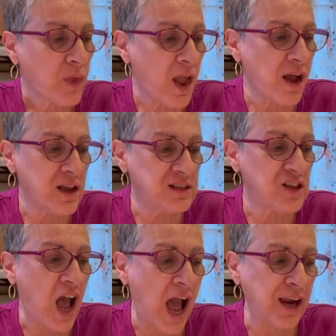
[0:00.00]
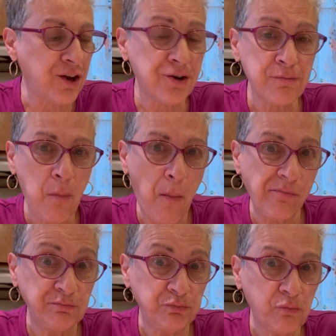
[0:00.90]
Uh, it's Otter.
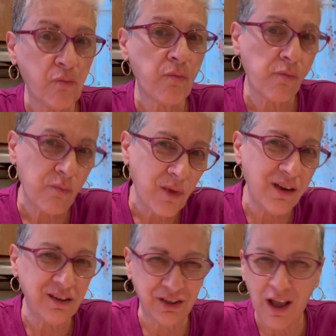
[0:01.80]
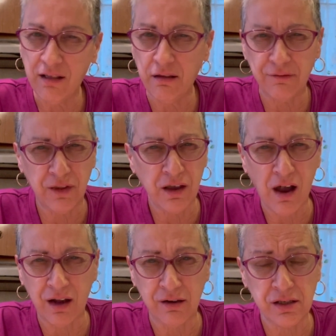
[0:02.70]
I love the otter.